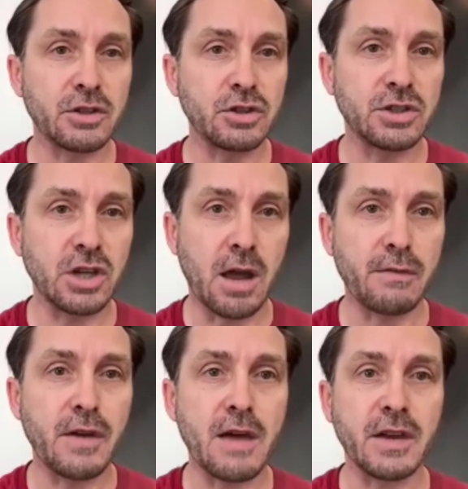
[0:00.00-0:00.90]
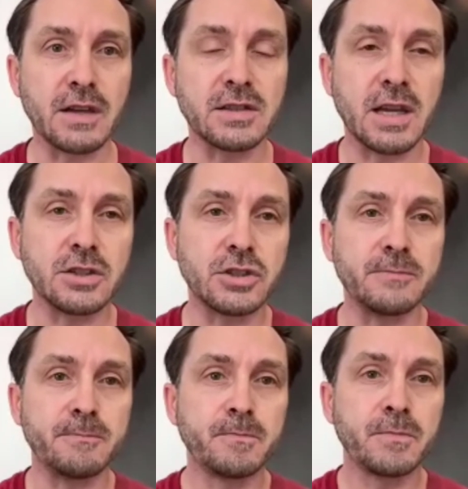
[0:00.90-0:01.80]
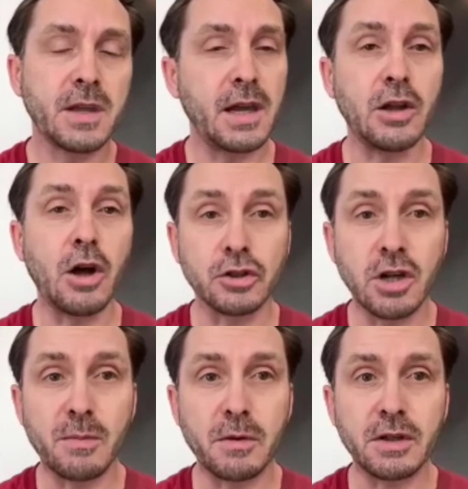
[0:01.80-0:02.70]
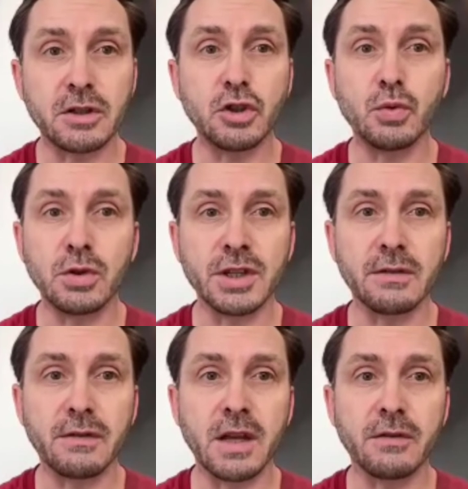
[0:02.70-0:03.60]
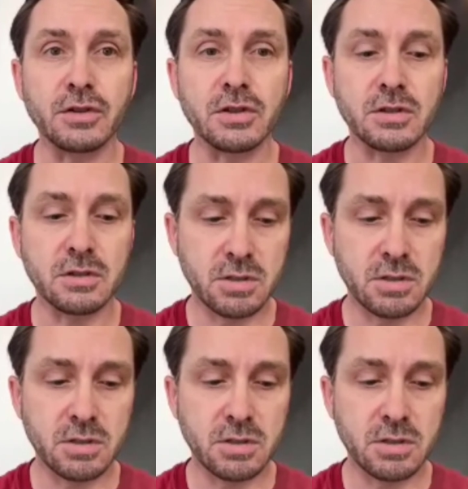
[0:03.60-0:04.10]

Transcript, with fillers: shelf life extension. And on top of it, you will get flavors.